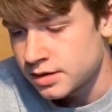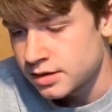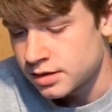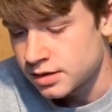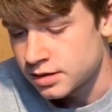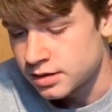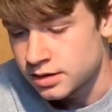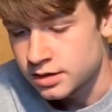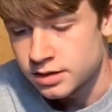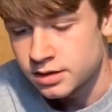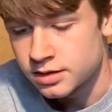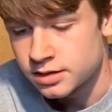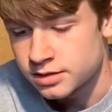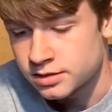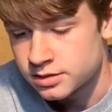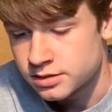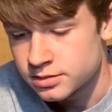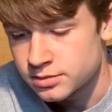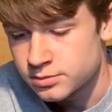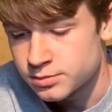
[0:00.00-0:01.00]

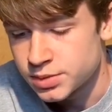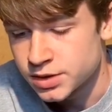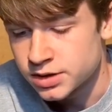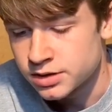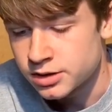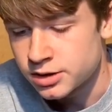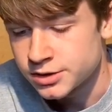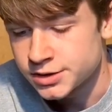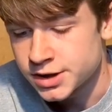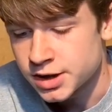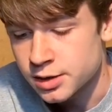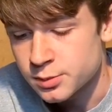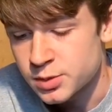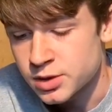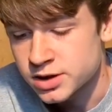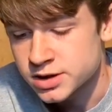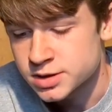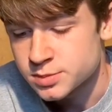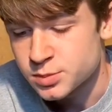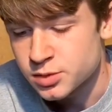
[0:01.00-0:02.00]
But on the
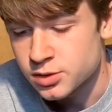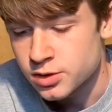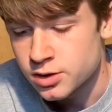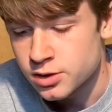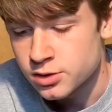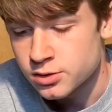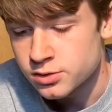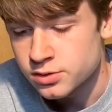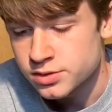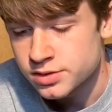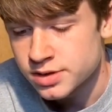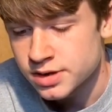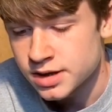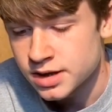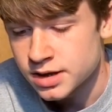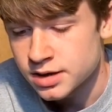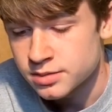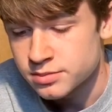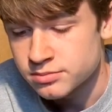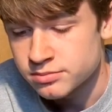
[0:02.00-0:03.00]
AirPods Pro,
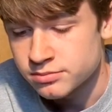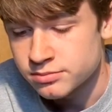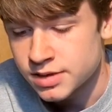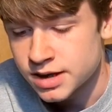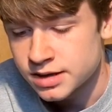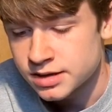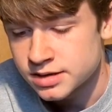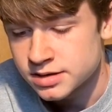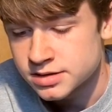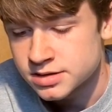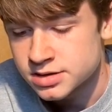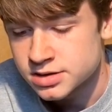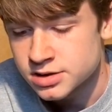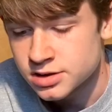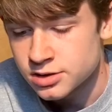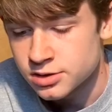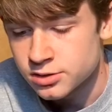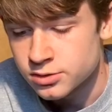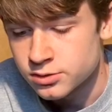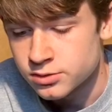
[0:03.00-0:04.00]
they made it
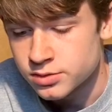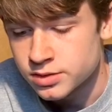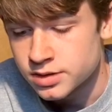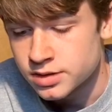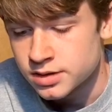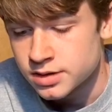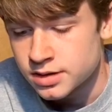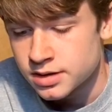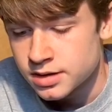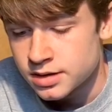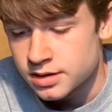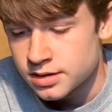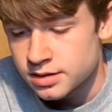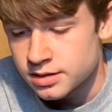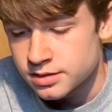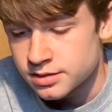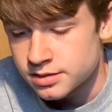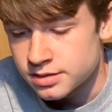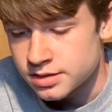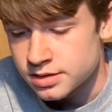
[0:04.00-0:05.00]
so
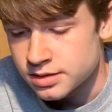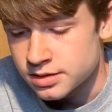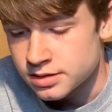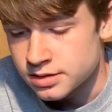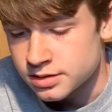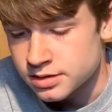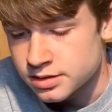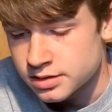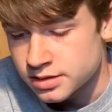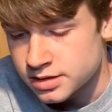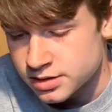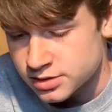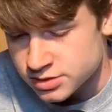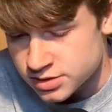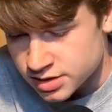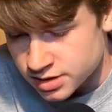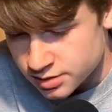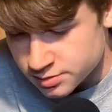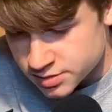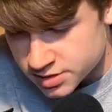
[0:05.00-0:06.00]
the ear
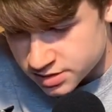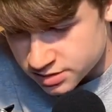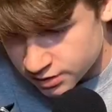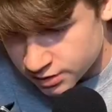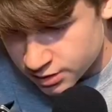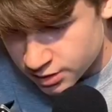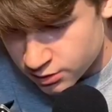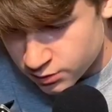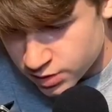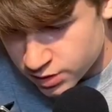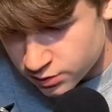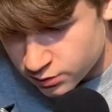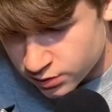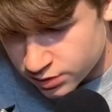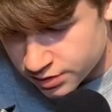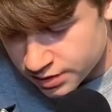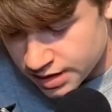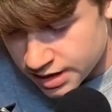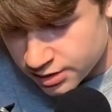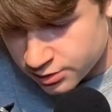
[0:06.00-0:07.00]
tips go in
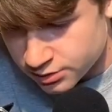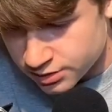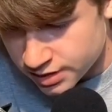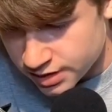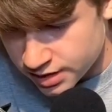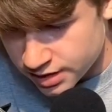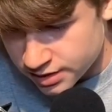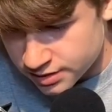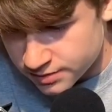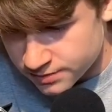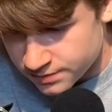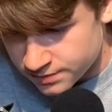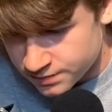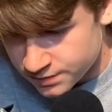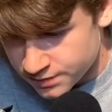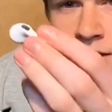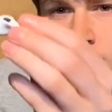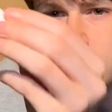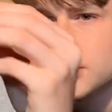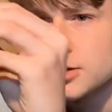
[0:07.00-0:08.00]
without that,
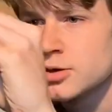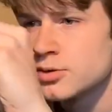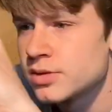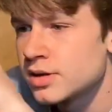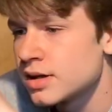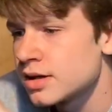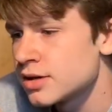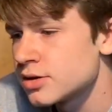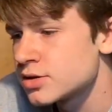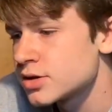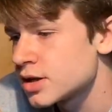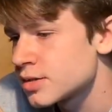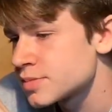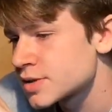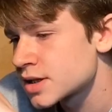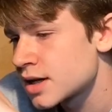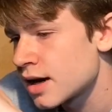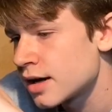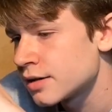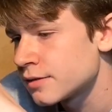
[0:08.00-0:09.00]
you know, the ear tips
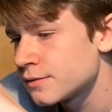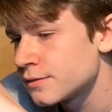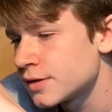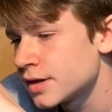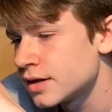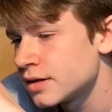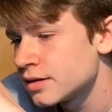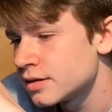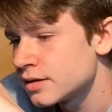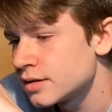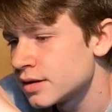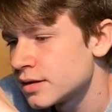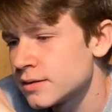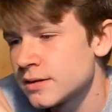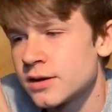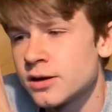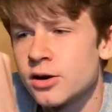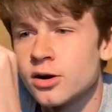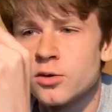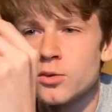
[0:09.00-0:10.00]
kind of fit in
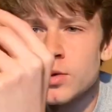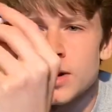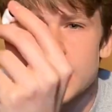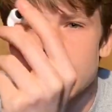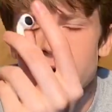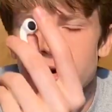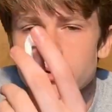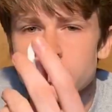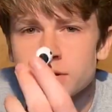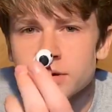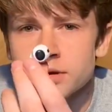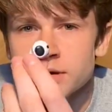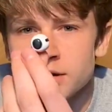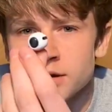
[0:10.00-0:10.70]
there around